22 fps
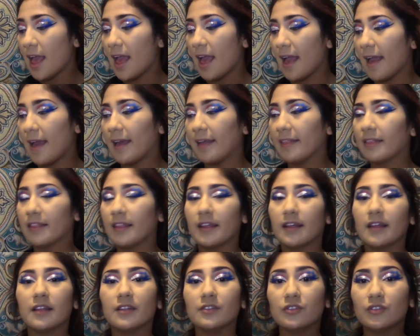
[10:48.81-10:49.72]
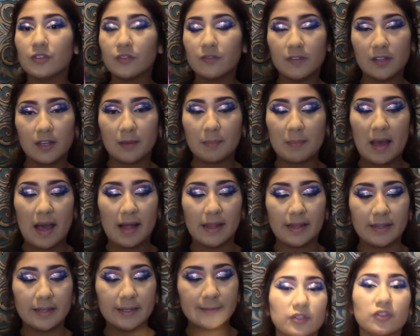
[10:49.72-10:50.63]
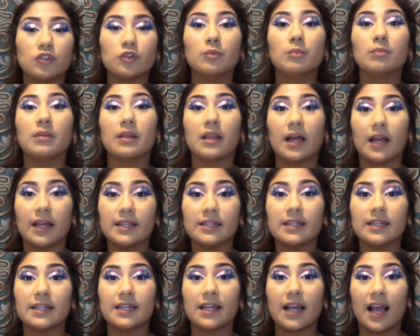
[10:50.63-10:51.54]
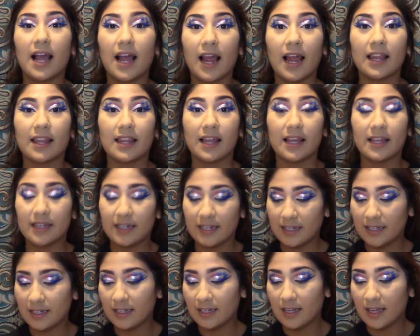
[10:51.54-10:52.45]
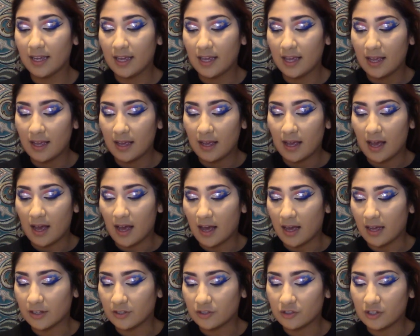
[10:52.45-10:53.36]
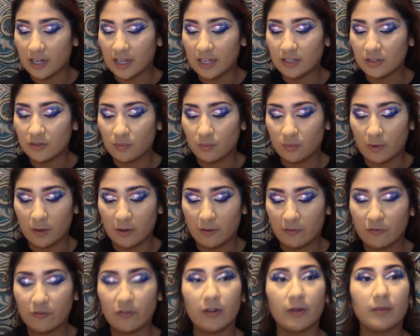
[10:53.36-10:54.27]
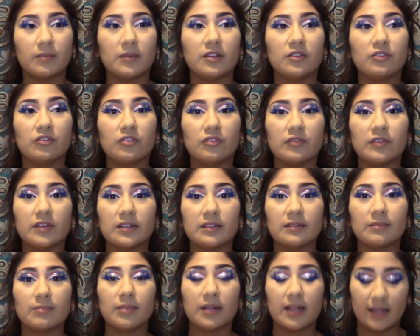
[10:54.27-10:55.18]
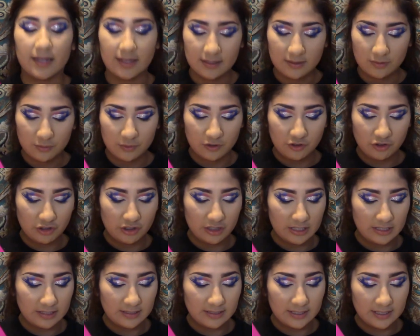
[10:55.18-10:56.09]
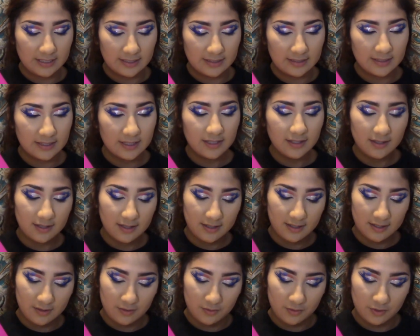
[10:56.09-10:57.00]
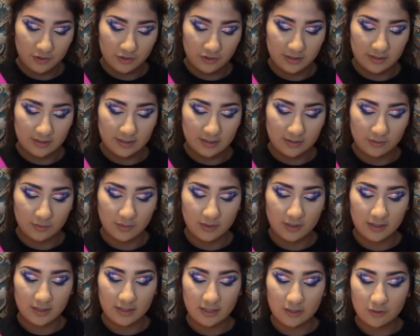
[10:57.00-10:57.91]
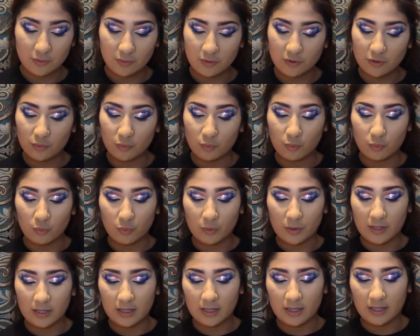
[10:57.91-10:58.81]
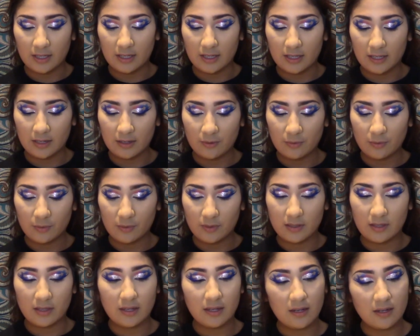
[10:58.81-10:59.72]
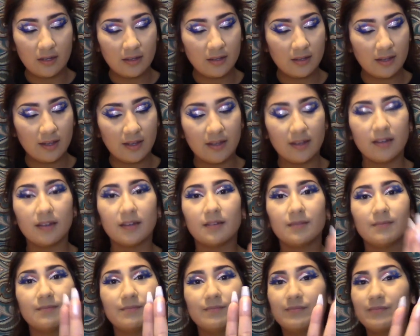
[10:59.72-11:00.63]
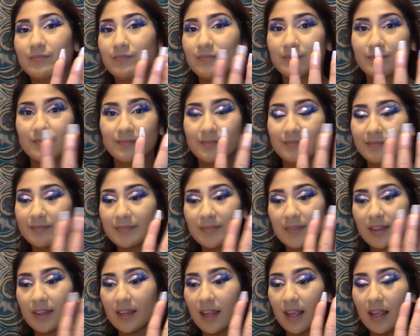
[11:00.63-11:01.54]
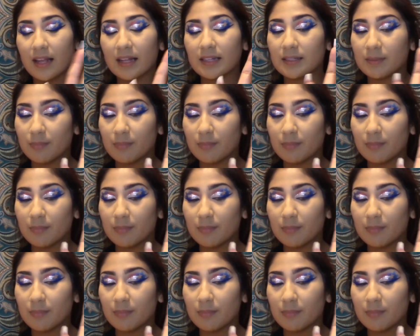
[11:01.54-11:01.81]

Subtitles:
and the Juvia palette, 2 blinding highlighting shades. One from the Juvia's Place, which is Giza, which is this one. This one's really, really, like, it's